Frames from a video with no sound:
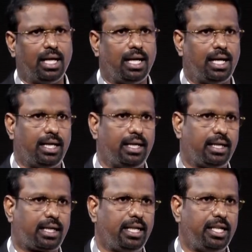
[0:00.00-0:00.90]

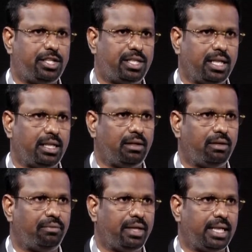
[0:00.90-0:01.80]
a clinician,
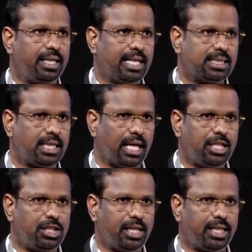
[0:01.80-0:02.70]
when he does an
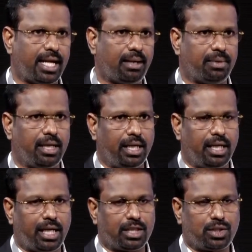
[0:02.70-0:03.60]
angiogram,
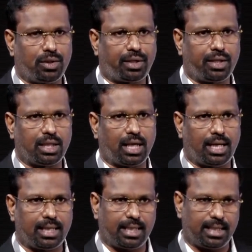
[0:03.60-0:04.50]
he has to look into the
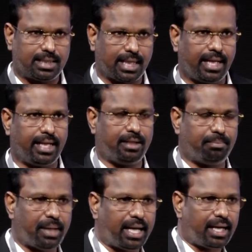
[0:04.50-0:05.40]
artery,
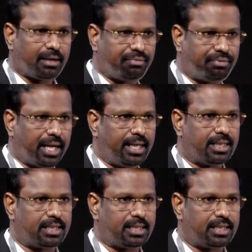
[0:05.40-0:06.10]
side, back, front,